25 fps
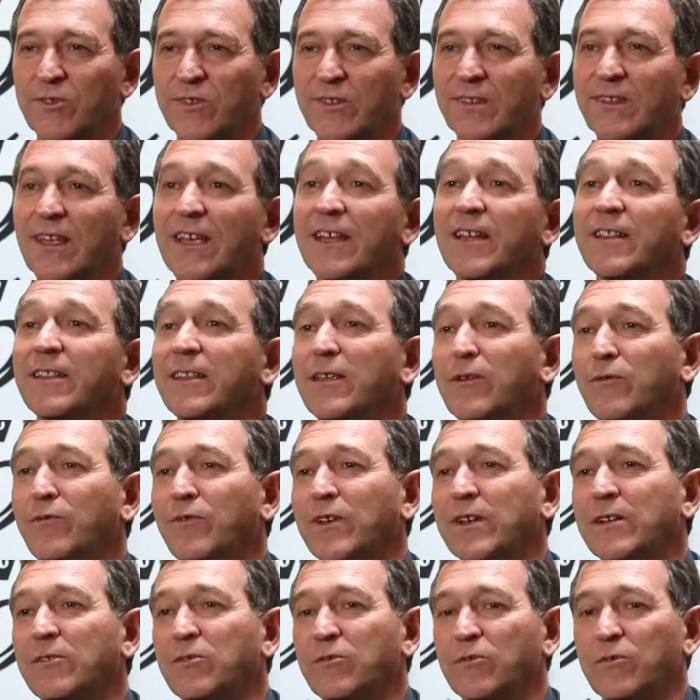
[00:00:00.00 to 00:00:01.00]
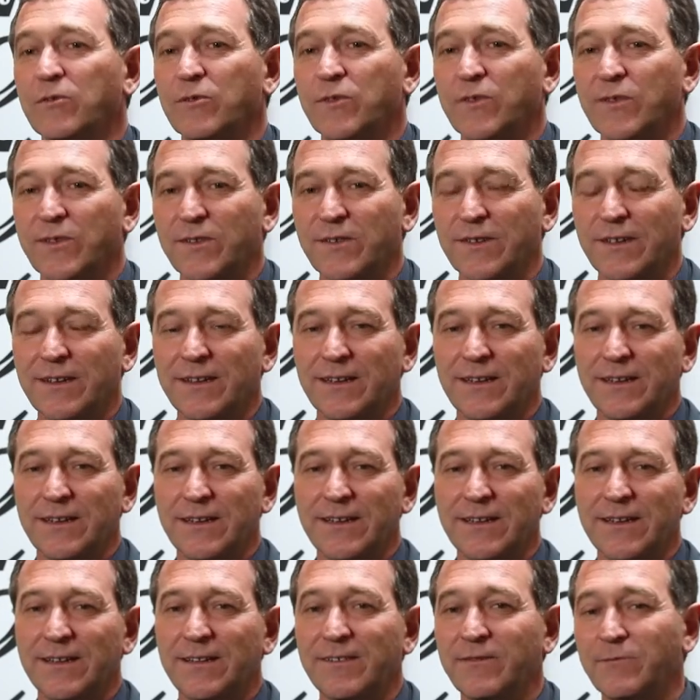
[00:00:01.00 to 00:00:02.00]
scientific tools,
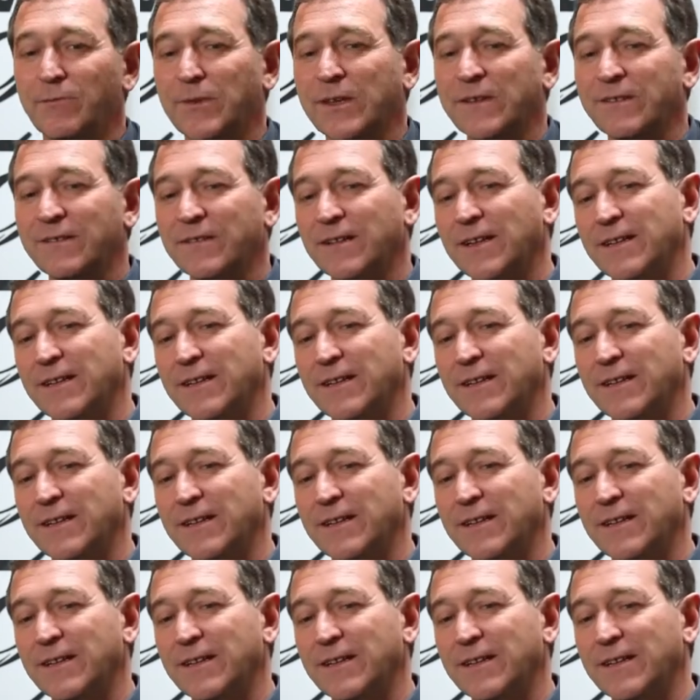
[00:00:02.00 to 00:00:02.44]
it means